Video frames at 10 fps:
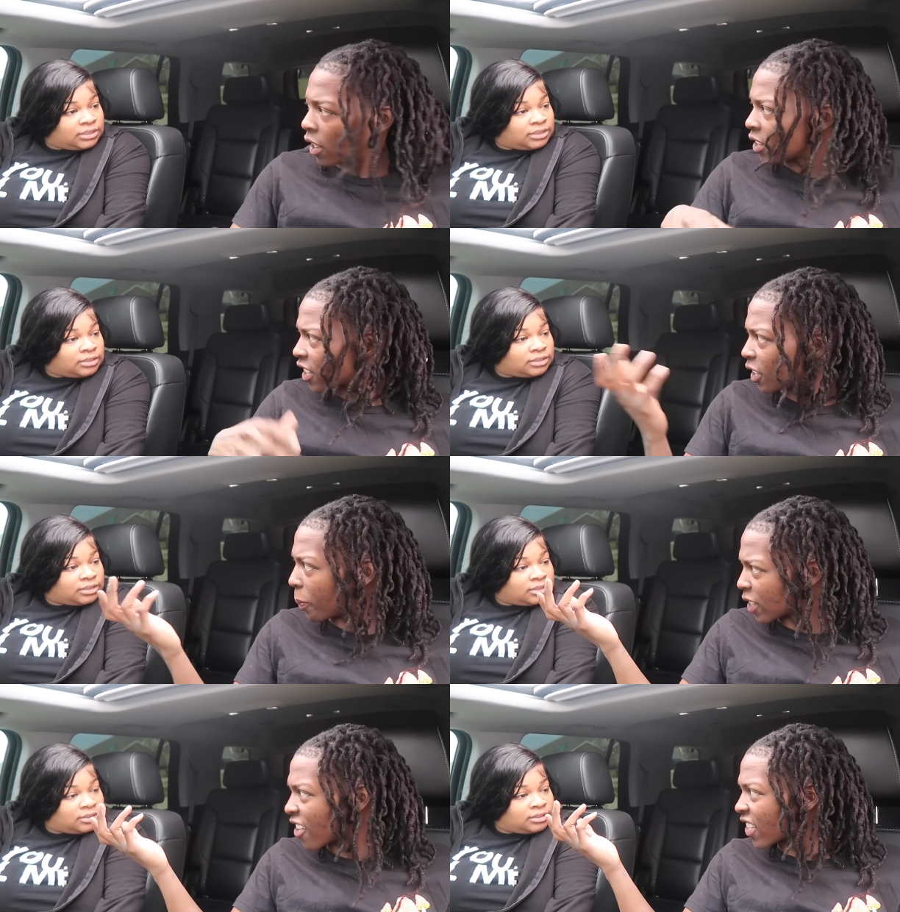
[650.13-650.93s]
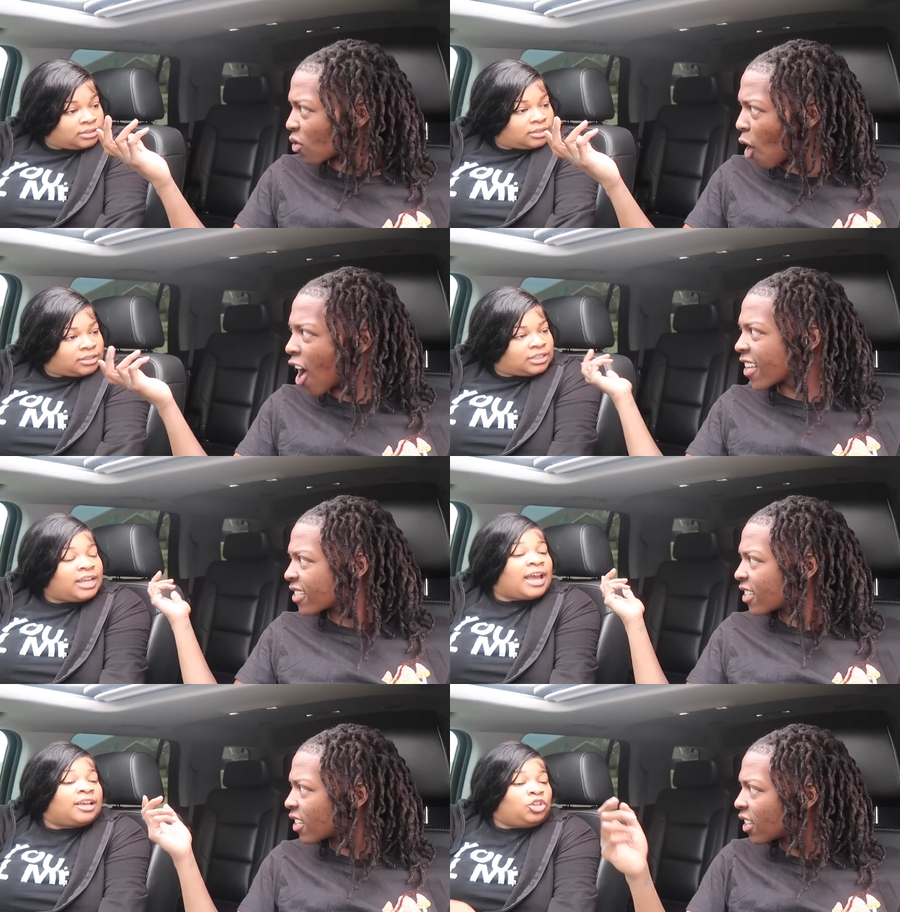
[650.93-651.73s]
Speaker 1: Send a picture of his walls?
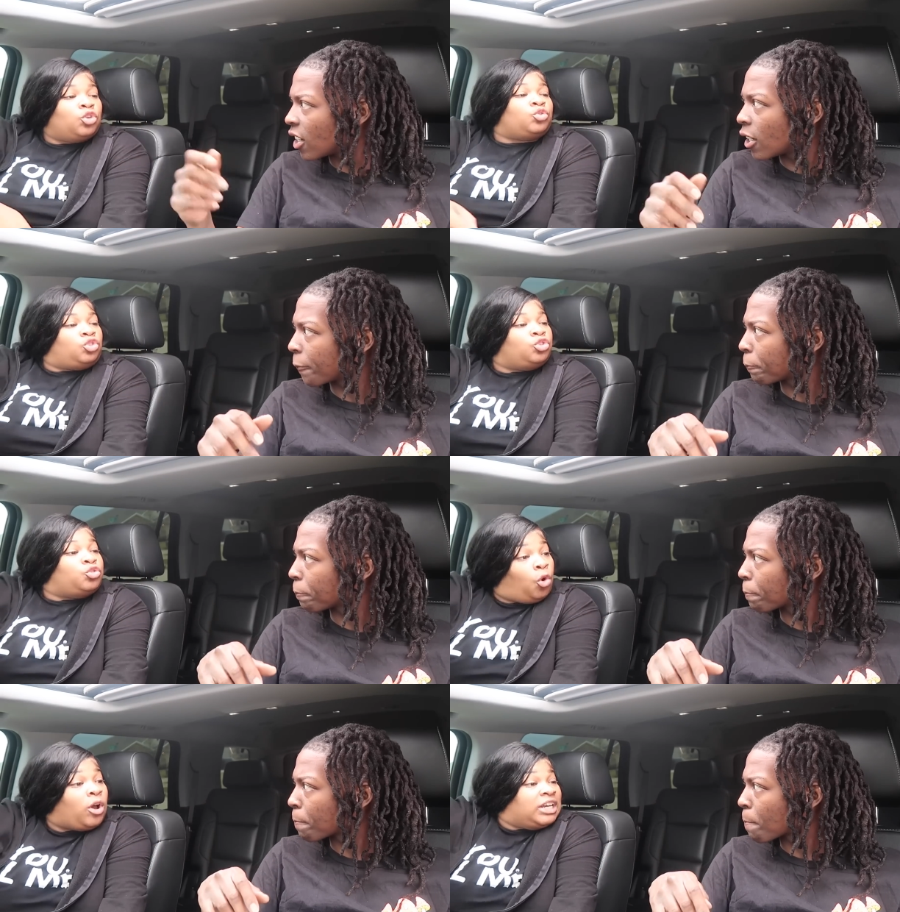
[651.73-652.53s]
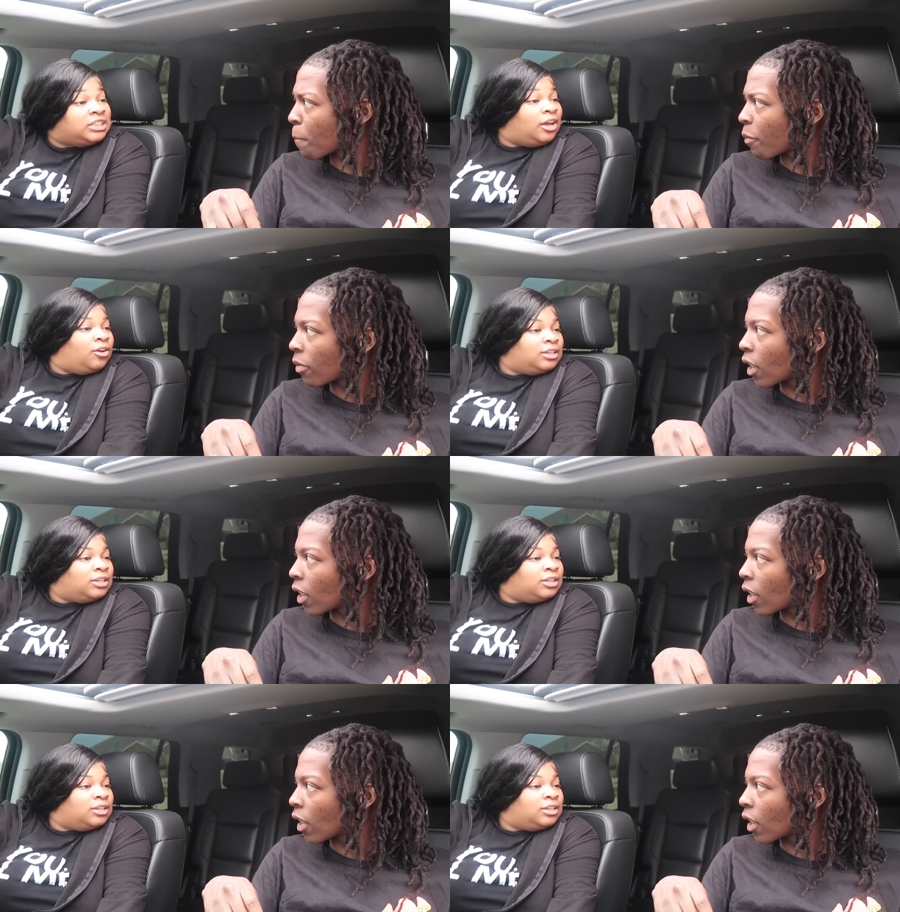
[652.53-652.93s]
Yeah, you you doing it though.